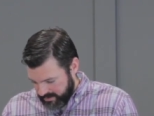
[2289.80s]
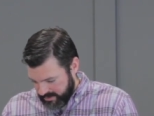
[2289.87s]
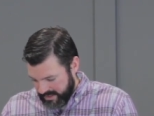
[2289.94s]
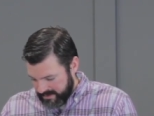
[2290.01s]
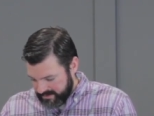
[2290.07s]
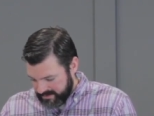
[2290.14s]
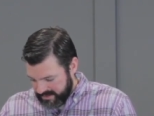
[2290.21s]

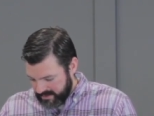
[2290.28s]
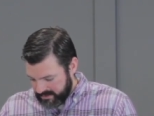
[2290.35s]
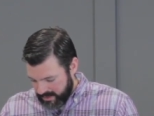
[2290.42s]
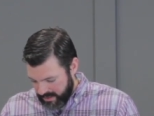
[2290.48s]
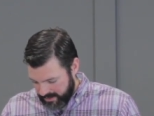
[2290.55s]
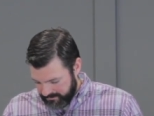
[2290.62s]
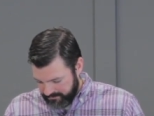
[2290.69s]
and the
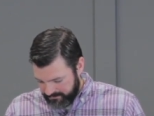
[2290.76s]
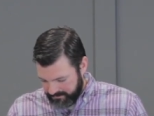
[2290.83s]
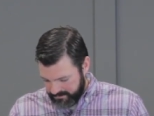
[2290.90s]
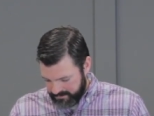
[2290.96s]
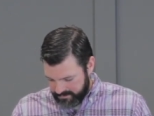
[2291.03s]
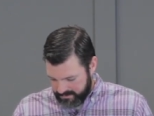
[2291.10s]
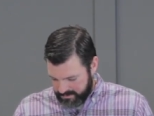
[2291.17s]
life.
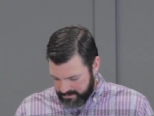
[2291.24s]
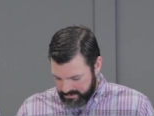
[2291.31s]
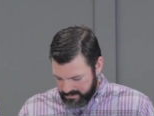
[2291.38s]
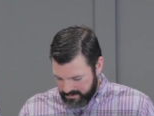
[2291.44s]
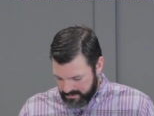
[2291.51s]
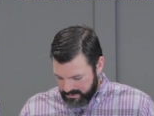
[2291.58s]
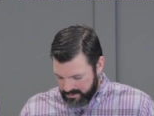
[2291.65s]

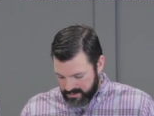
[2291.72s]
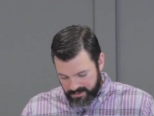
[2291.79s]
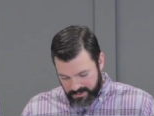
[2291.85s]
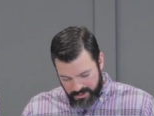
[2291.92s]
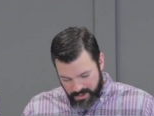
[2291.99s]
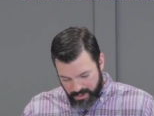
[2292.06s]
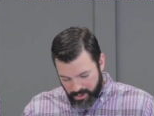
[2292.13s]

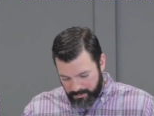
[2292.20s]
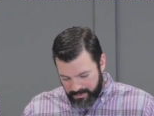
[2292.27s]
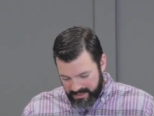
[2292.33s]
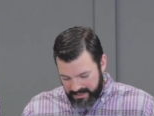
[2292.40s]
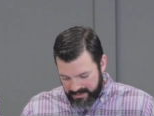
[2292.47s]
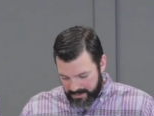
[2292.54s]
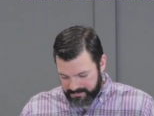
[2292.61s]

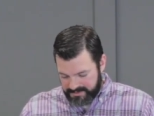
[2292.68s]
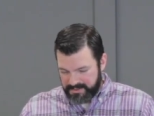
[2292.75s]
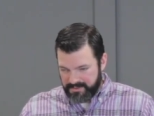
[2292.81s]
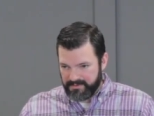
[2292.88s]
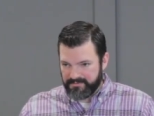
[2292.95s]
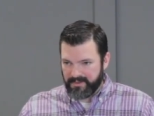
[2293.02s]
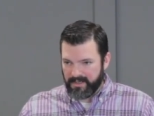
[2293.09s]
Nobody comes to
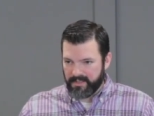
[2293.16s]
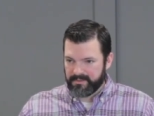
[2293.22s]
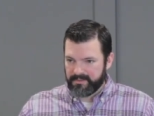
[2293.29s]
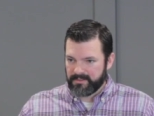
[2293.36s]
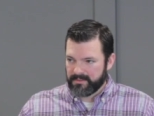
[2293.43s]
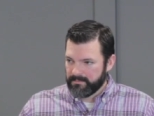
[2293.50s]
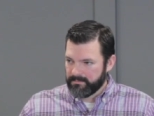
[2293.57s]
the
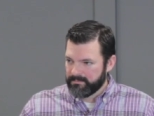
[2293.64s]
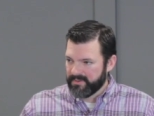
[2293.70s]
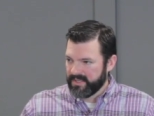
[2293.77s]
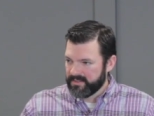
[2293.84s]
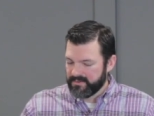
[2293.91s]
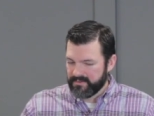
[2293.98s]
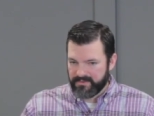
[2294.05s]
Father
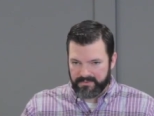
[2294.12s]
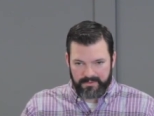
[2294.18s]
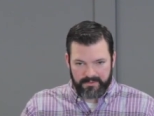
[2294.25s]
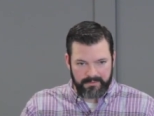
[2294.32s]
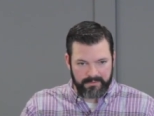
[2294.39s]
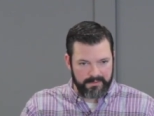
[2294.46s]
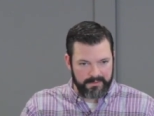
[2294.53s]
but
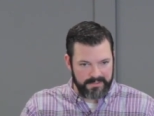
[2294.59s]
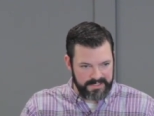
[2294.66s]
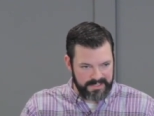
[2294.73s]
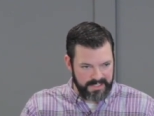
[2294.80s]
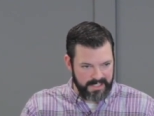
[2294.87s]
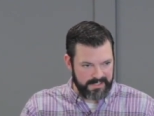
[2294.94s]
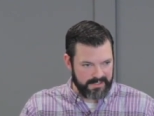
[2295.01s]
through
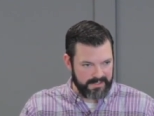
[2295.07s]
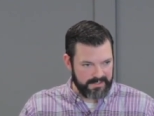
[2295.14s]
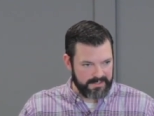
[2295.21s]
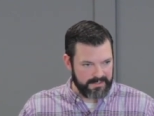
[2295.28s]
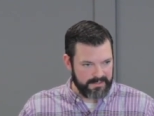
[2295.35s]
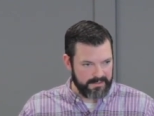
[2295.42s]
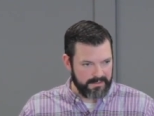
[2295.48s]
Jesus.